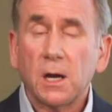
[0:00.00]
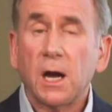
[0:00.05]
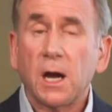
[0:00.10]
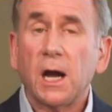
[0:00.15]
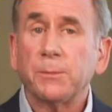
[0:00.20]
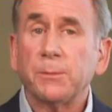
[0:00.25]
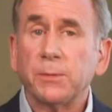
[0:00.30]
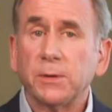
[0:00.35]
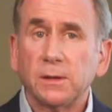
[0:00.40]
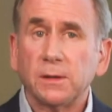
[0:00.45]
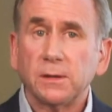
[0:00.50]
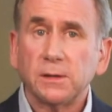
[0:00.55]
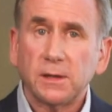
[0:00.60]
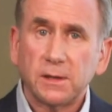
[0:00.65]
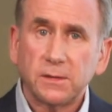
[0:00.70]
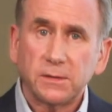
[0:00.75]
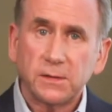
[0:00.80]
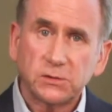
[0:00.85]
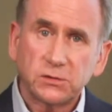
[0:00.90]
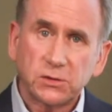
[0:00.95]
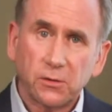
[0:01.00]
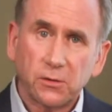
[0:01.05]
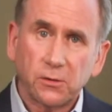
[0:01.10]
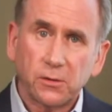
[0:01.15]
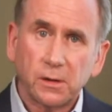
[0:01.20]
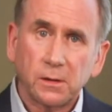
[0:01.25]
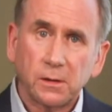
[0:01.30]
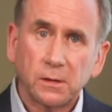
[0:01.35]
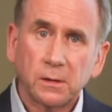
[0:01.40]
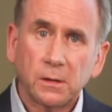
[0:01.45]
competent in this
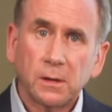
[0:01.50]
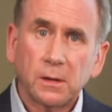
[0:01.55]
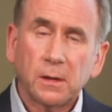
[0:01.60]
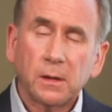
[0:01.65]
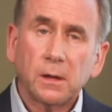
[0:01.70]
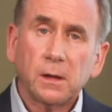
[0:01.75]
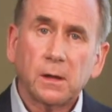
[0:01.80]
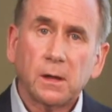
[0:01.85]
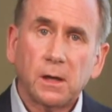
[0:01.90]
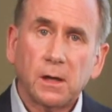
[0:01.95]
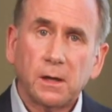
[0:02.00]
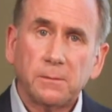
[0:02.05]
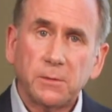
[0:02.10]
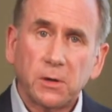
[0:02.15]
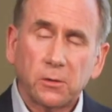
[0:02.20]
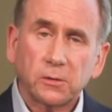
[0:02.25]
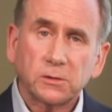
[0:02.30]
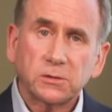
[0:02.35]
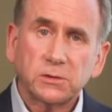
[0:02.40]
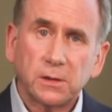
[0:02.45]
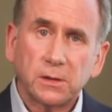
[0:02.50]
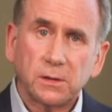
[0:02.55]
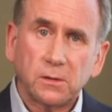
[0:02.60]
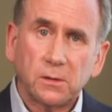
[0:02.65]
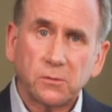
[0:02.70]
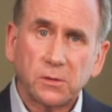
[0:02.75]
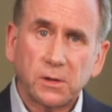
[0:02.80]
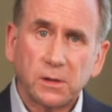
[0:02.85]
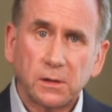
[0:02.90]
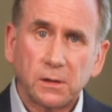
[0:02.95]
area, Ericsson
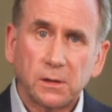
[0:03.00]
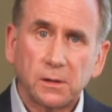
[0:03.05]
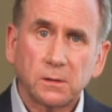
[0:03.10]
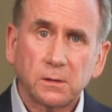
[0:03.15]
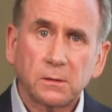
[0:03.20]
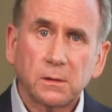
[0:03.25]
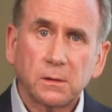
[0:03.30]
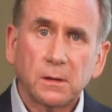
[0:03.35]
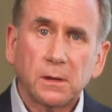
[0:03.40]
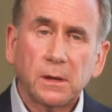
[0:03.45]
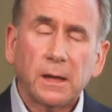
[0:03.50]
and Nokia.